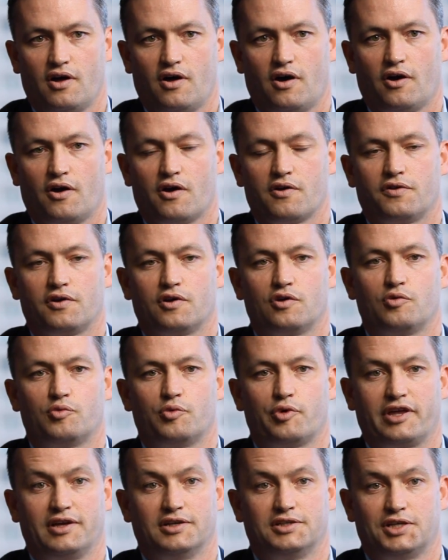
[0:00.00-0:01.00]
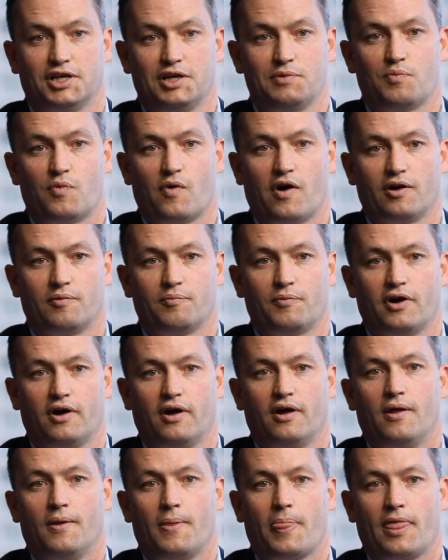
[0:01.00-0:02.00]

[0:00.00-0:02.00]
I don't think it will be a deep one, but